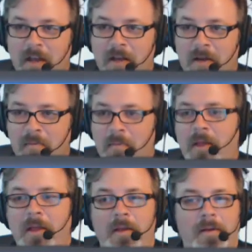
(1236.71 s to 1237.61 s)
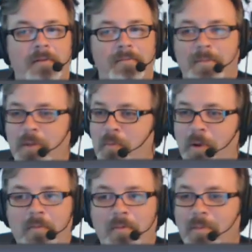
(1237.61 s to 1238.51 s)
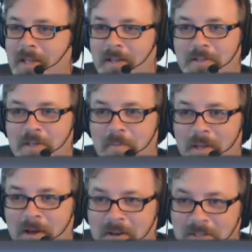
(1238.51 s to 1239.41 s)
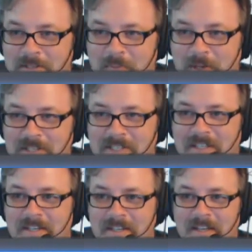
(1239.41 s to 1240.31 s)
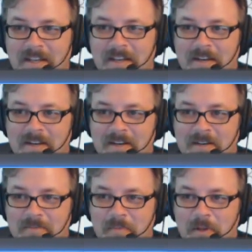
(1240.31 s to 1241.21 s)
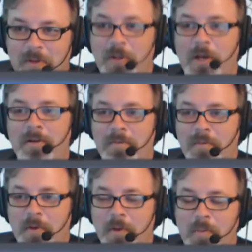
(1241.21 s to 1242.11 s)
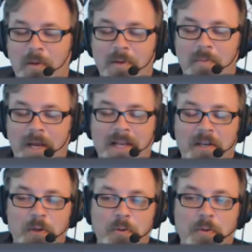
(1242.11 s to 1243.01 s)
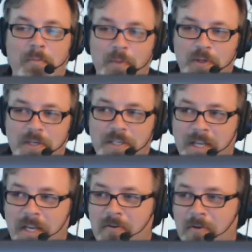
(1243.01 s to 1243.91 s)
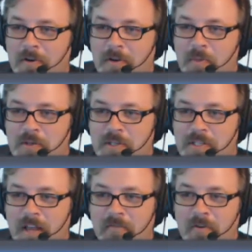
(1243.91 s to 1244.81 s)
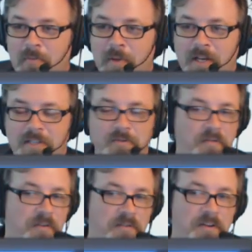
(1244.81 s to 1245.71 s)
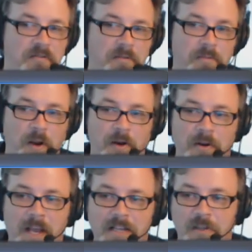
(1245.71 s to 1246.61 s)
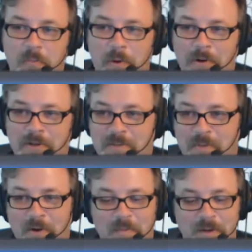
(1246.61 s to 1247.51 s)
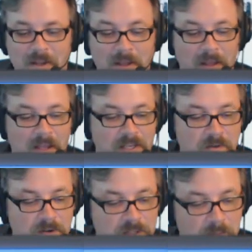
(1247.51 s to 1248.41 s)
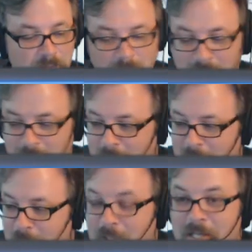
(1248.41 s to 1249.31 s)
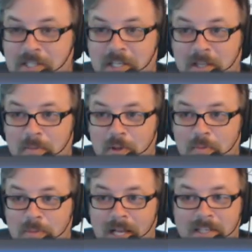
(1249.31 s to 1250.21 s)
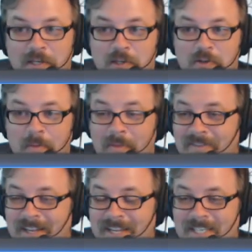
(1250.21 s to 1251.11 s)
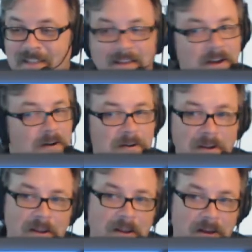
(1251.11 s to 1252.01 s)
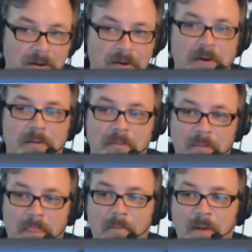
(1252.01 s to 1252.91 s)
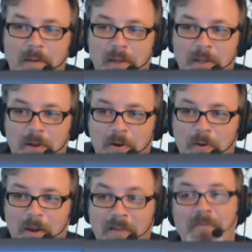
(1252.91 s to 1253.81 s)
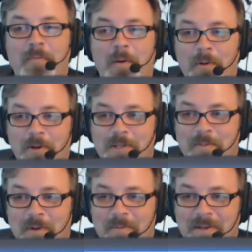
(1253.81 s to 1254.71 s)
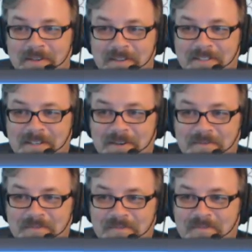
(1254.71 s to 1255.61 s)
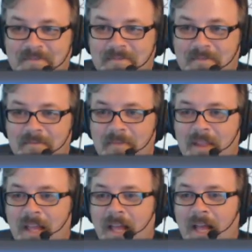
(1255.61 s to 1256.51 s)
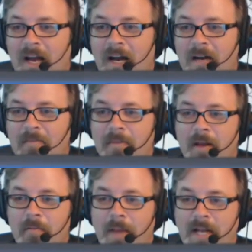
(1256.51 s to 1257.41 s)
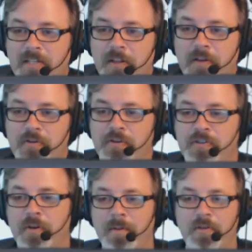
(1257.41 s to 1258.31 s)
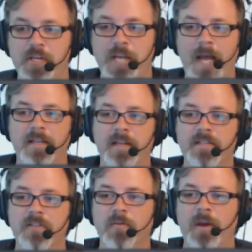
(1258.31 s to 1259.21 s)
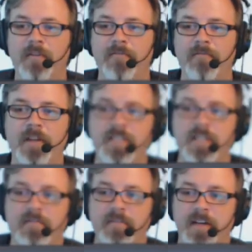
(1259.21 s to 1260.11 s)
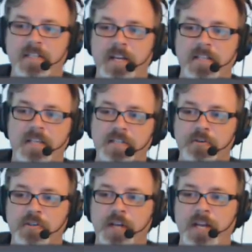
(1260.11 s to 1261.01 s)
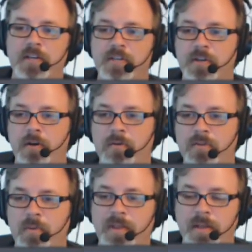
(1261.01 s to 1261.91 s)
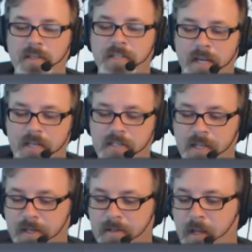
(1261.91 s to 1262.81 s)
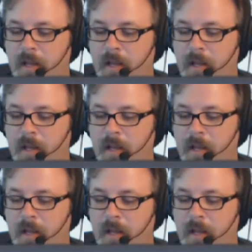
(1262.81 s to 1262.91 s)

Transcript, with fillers: Um, there probably is, to be honest, but uh, uh, good luck. You can probably buy a new music stand or a music stand for a PX350 from our Casio parts department. As far as the replacing the blue plastic strip, if it isn't there, uh, that might be a longer wait from our parts department. So. Um, back to the Ustream chat. Is there a way to freeze the effect settings as you change tones within a stage setting?